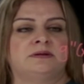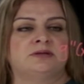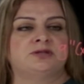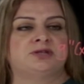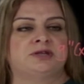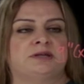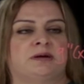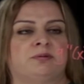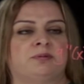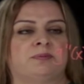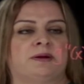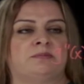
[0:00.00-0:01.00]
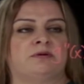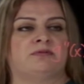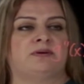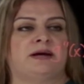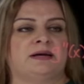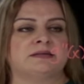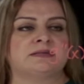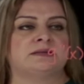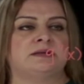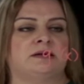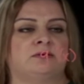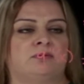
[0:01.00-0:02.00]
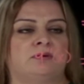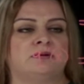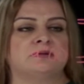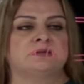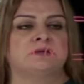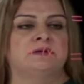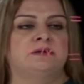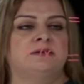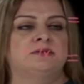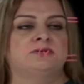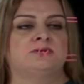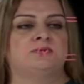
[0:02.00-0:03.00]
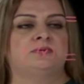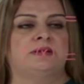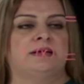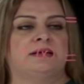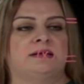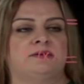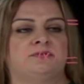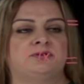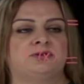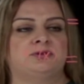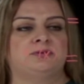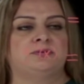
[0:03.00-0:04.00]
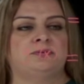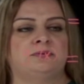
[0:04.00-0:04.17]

G double prime of x equals to negative 2